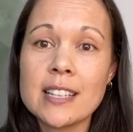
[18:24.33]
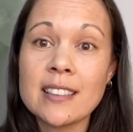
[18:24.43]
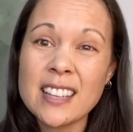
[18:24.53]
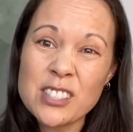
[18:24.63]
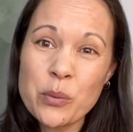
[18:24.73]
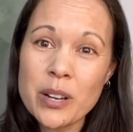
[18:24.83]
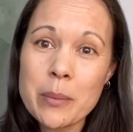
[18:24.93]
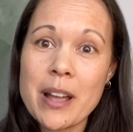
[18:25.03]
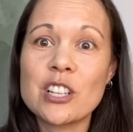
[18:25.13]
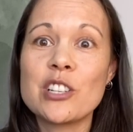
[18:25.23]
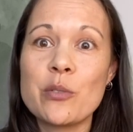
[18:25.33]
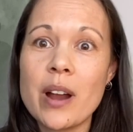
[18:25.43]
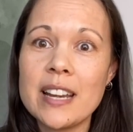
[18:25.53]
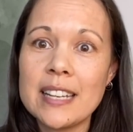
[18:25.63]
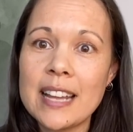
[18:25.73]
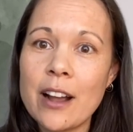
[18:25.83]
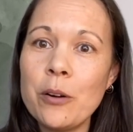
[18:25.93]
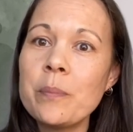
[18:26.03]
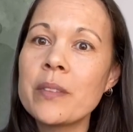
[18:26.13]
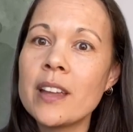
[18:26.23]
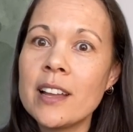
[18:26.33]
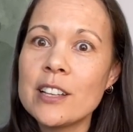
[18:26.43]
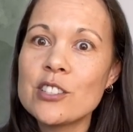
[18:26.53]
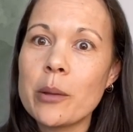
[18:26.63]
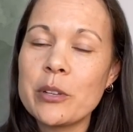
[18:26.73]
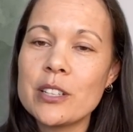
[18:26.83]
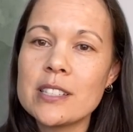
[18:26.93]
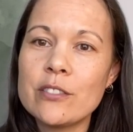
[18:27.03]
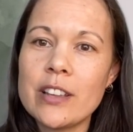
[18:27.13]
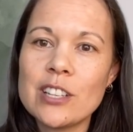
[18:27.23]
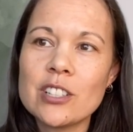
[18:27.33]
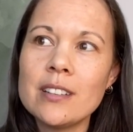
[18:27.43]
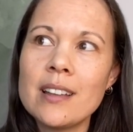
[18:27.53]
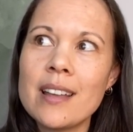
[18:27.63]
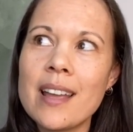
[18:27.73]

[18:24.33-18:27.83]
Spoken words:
and that's the one I'm actually writing now, Zombiness Invasion.